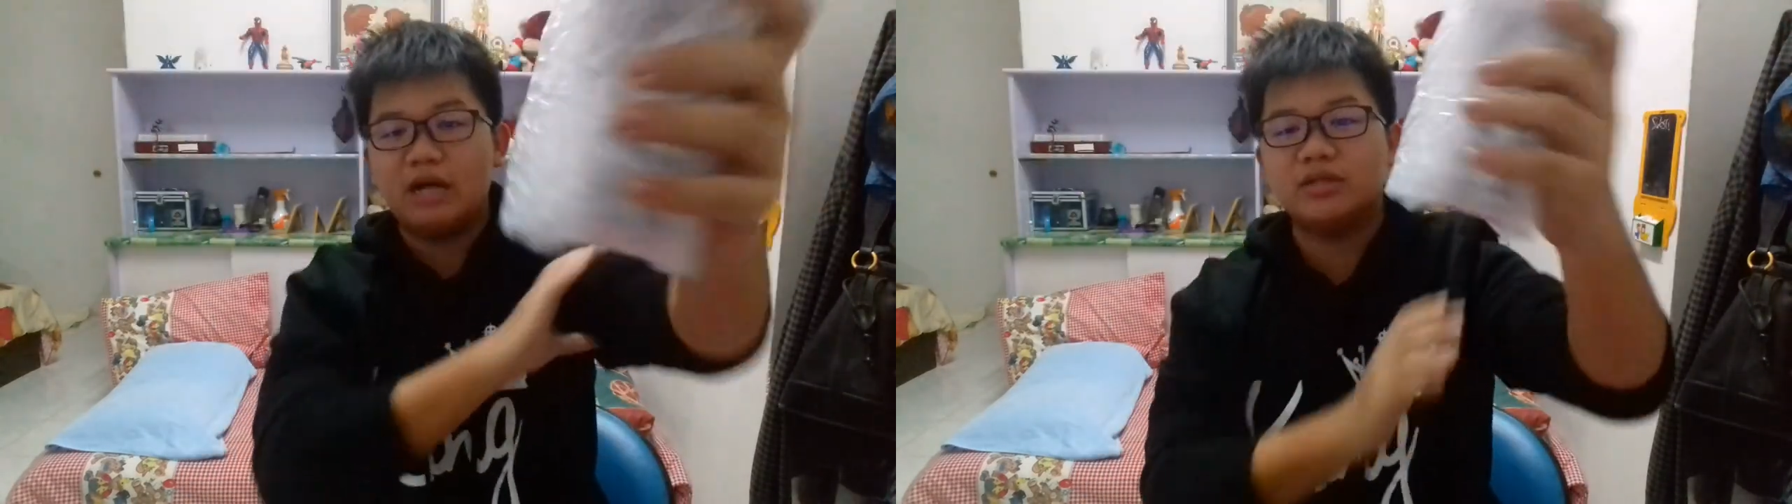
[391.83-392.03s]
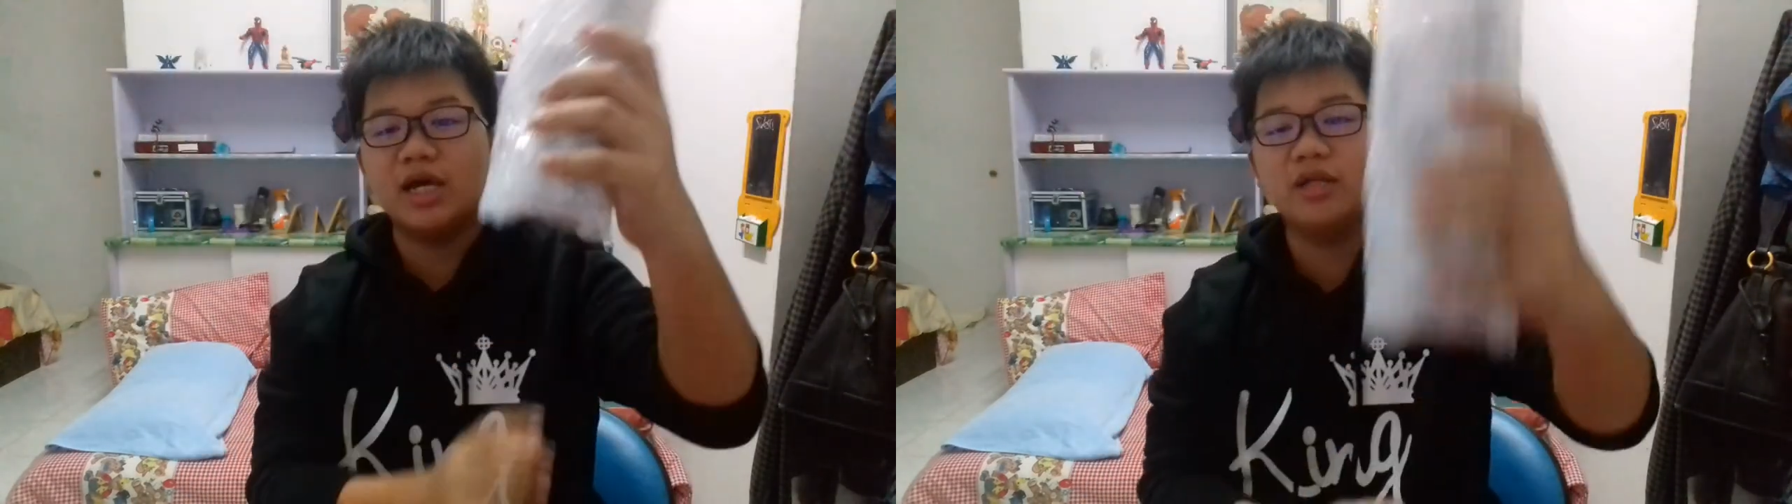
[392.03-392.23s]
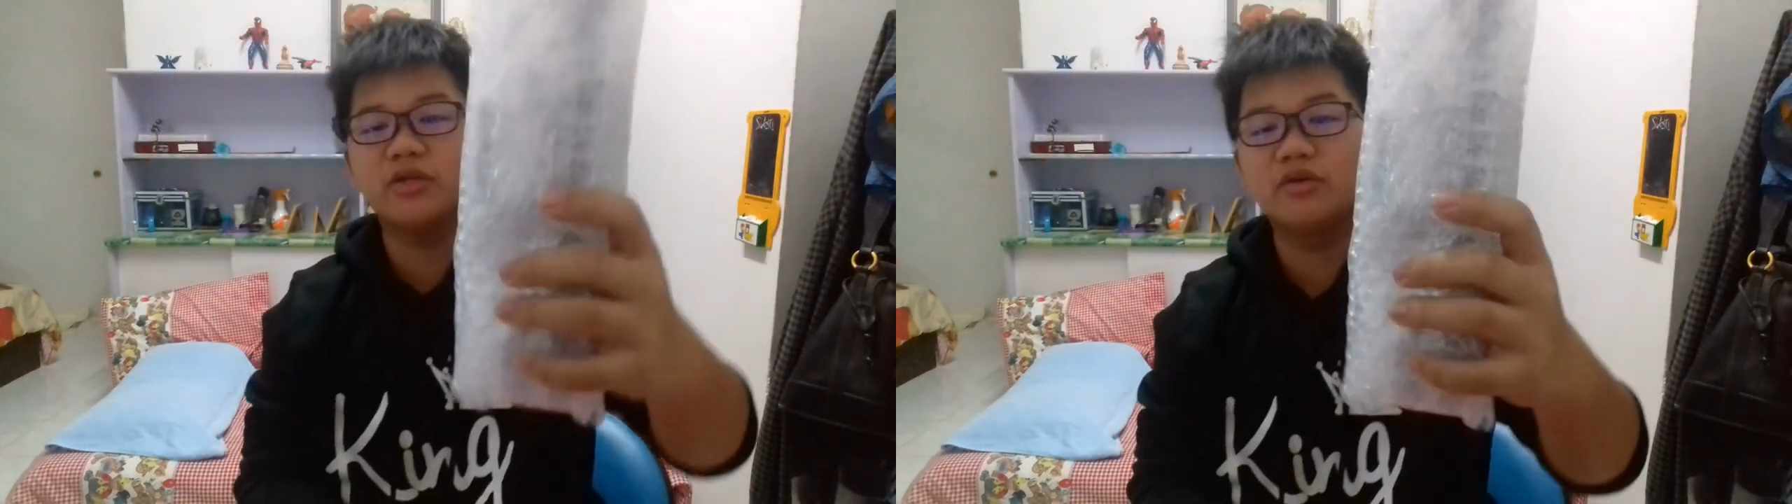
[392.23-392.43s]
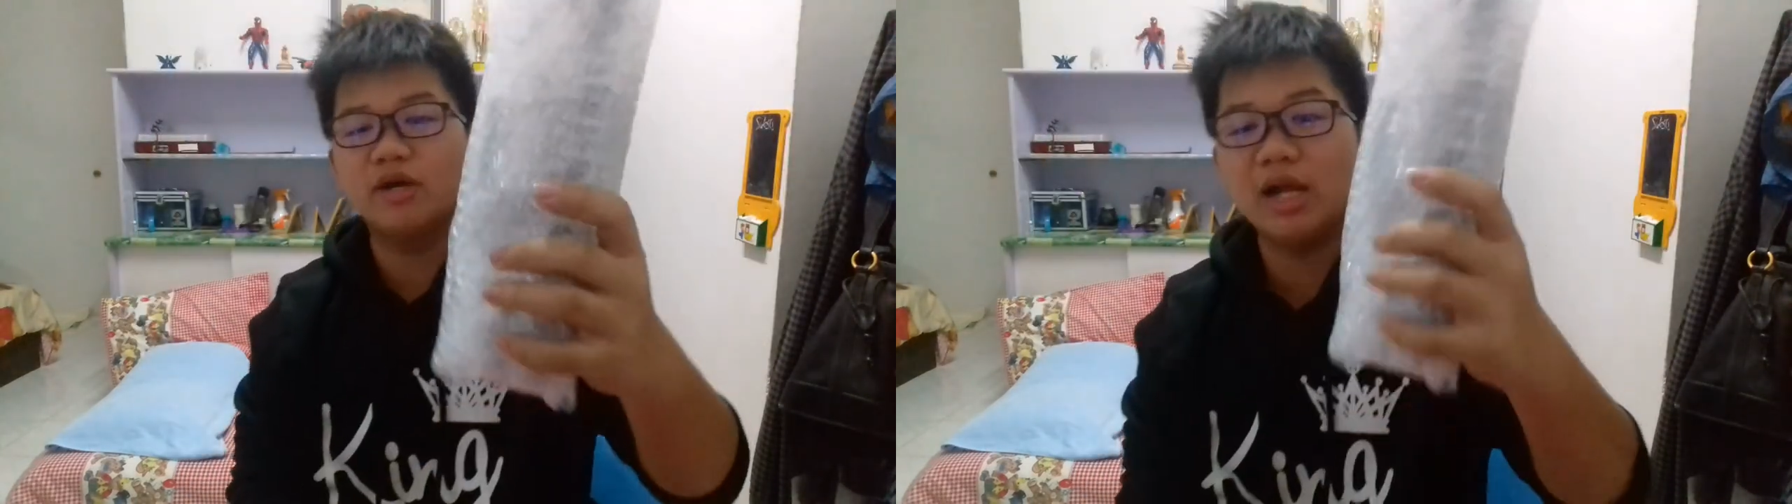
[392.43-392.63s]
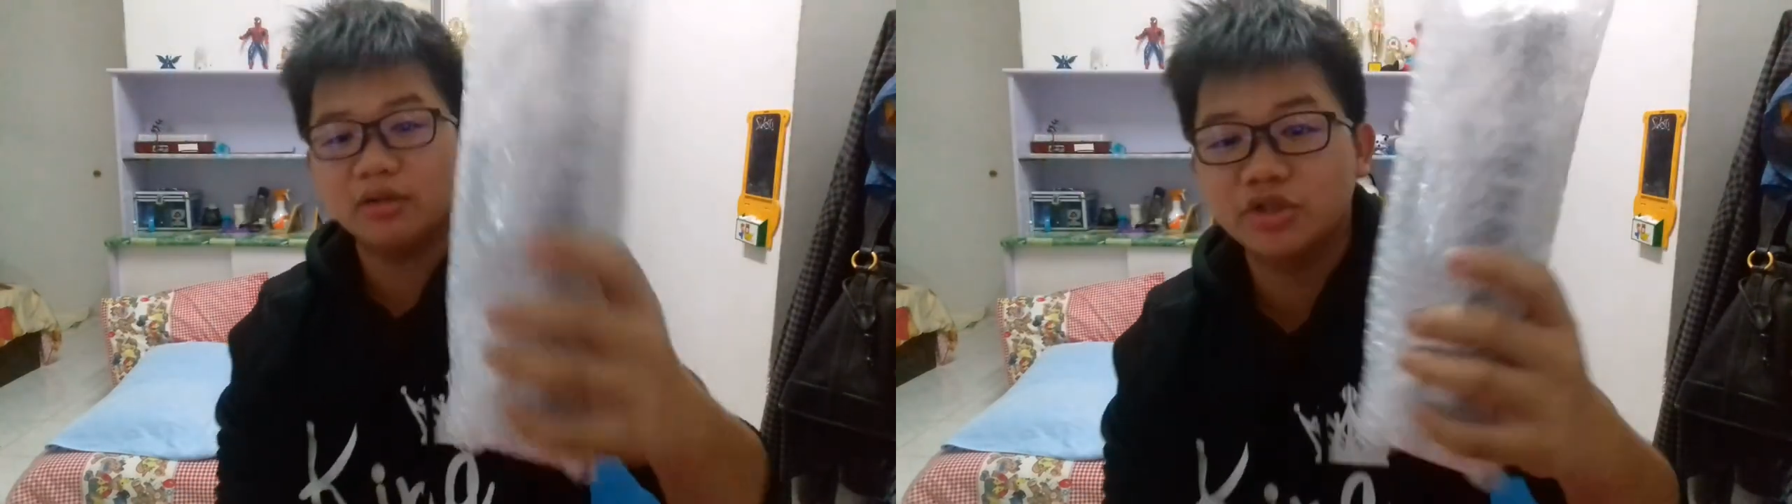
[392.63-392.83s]
I'll tell
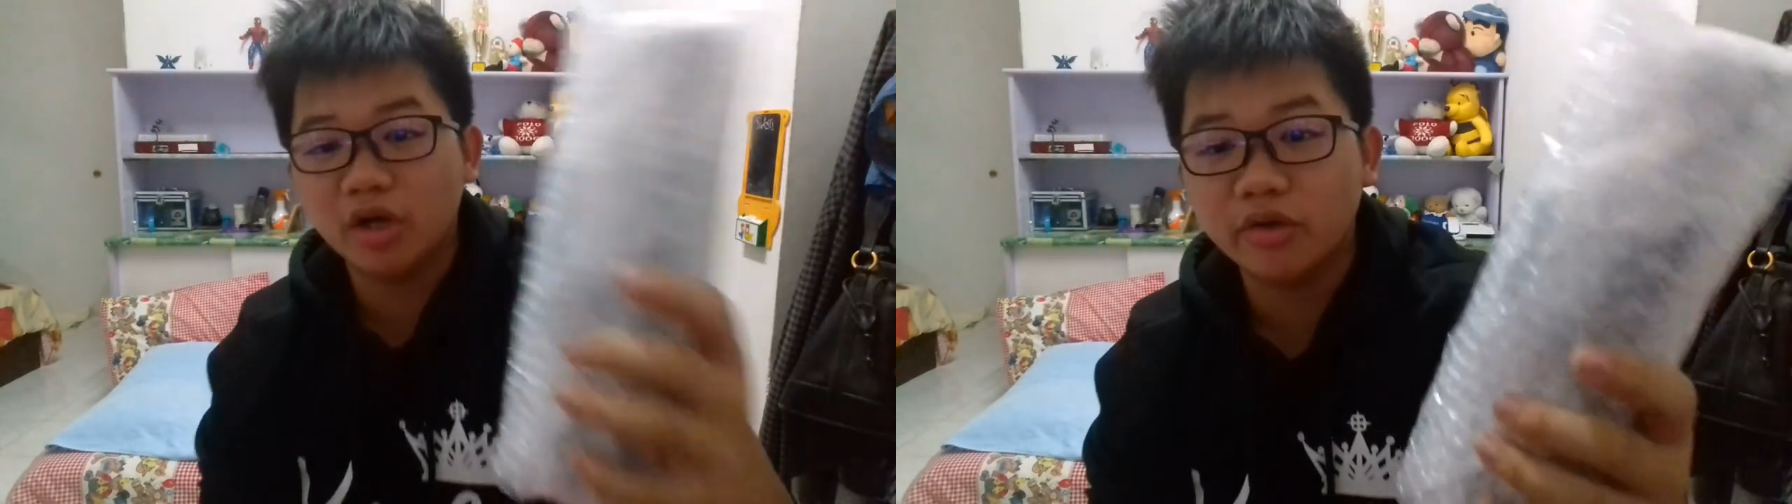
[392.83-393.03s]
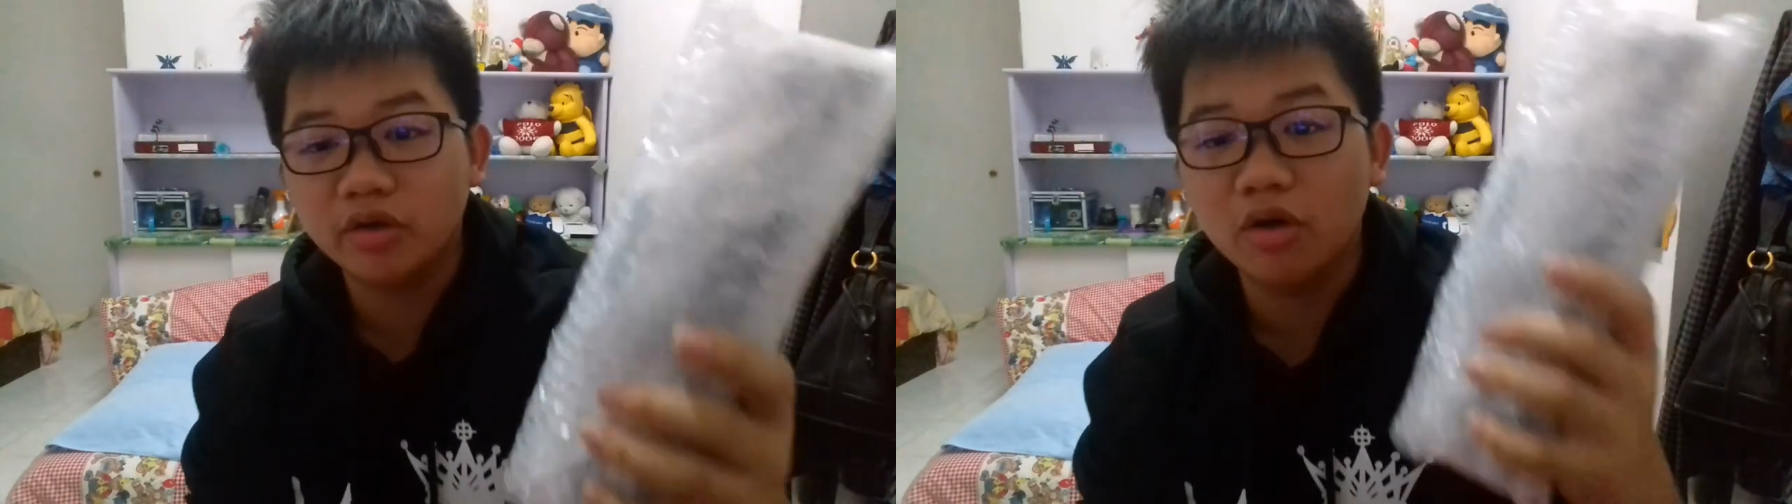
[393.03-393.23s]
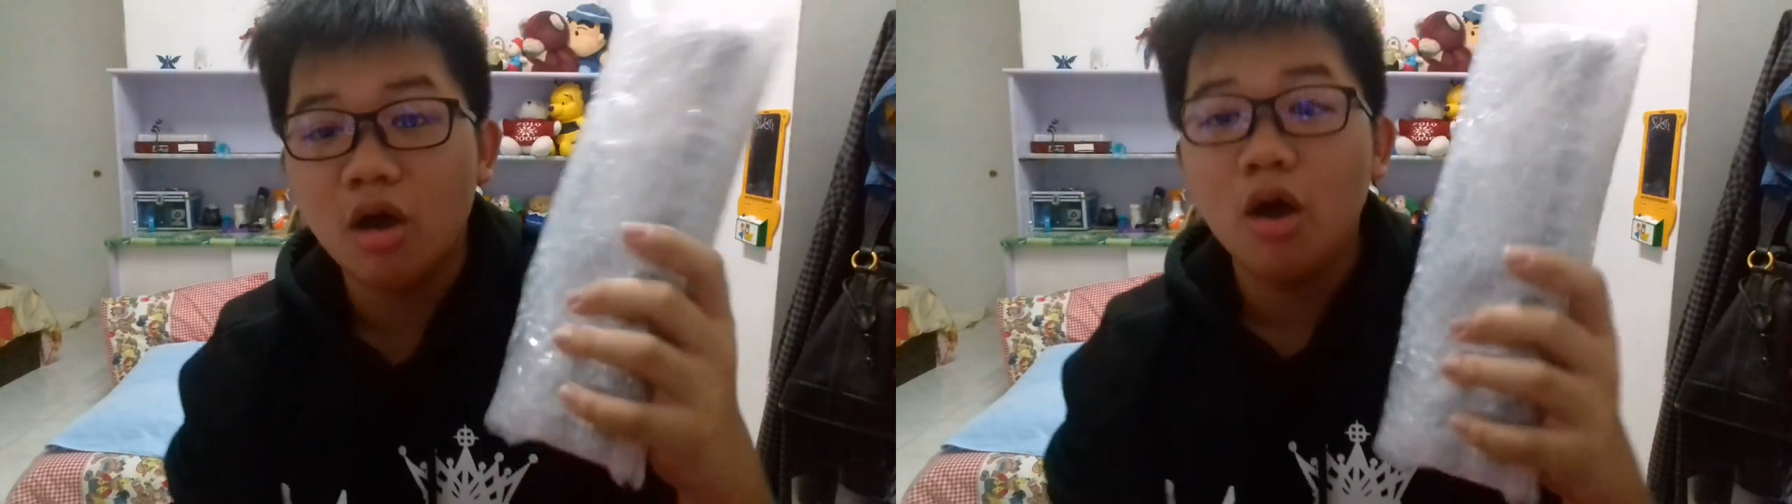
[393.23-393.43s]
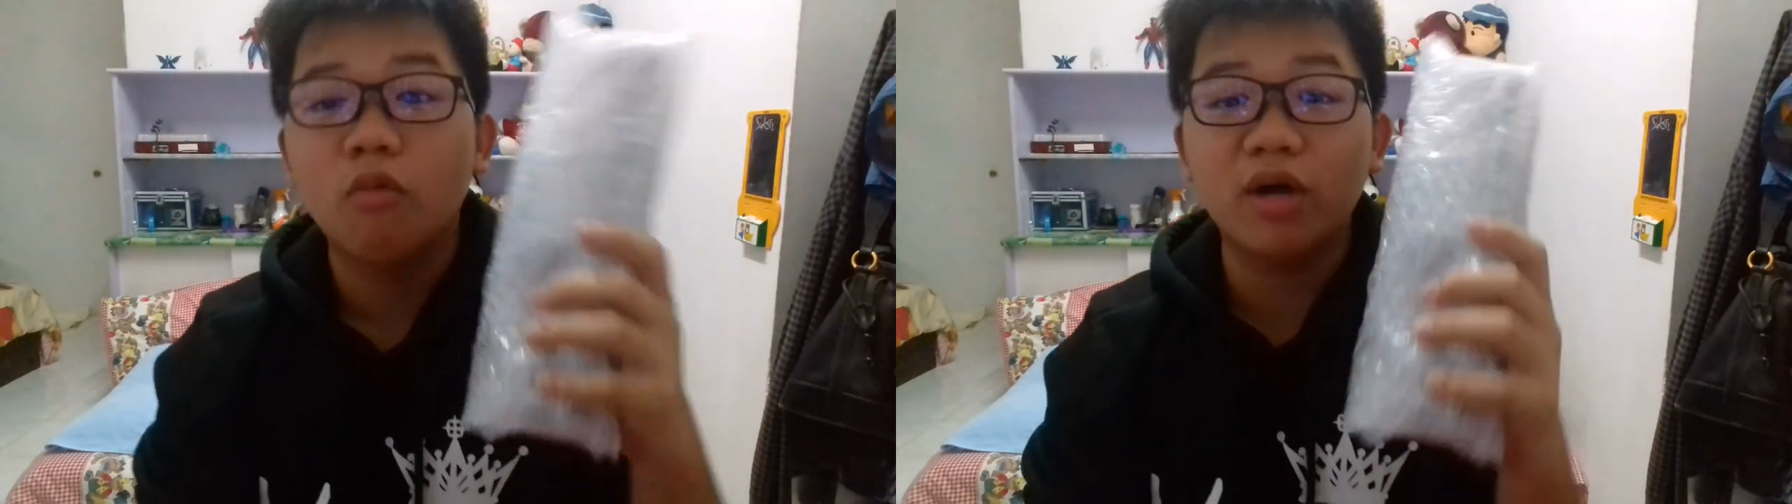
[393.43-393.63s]
you and I'll show you